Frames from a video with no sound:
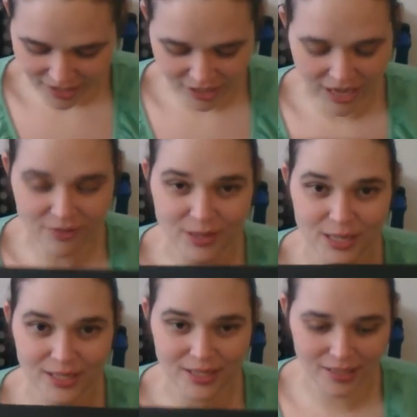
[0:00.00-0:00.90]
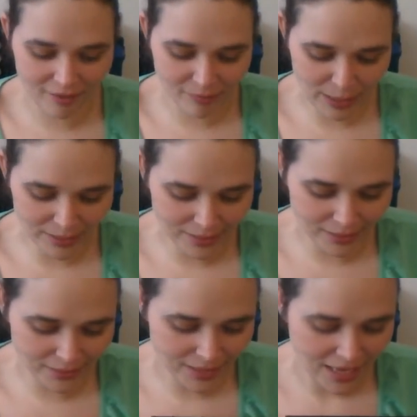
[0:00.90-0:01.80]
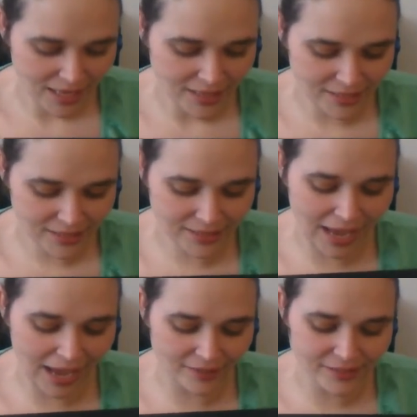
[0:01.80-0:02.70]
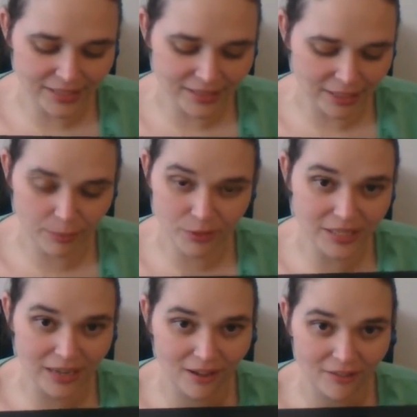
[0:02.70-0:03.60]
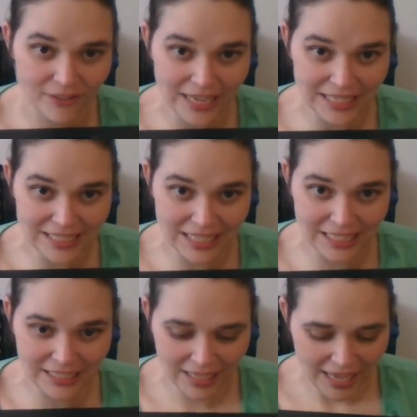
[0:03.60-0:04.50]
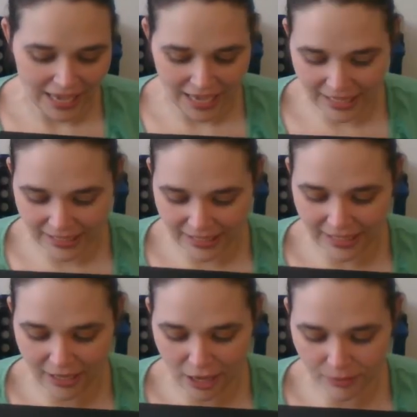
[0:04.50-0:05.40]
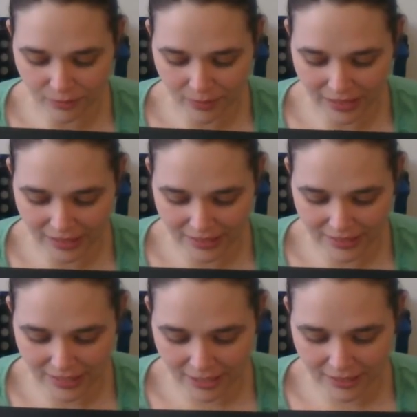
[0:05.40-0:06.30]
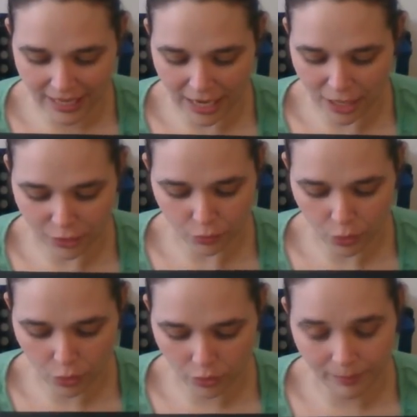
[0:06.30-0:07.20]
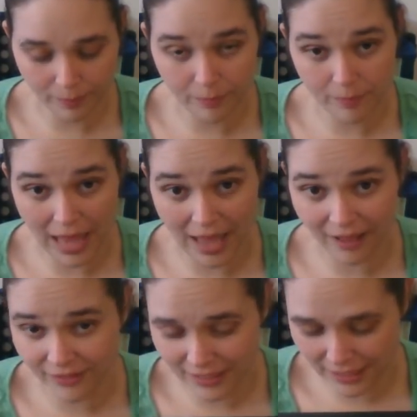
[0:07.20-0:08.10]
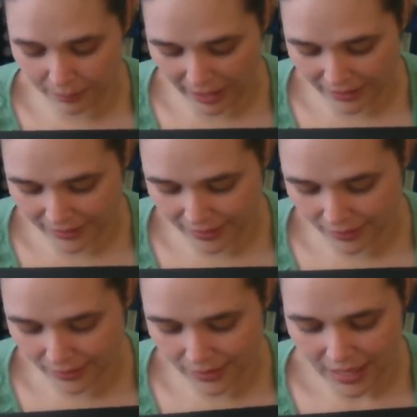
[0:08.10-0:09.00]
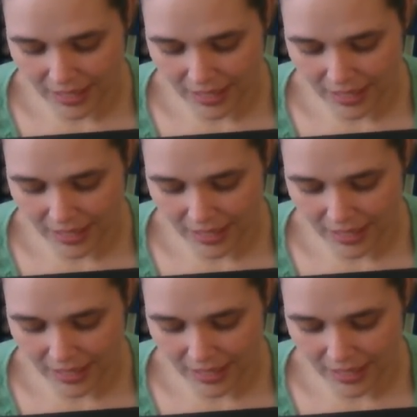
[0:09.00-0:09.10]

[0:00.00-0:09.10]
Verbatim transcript: Jack Richeson Soft Pastels. This is a half stick sample set of 18 and it comes with six hand rolled half stick pastels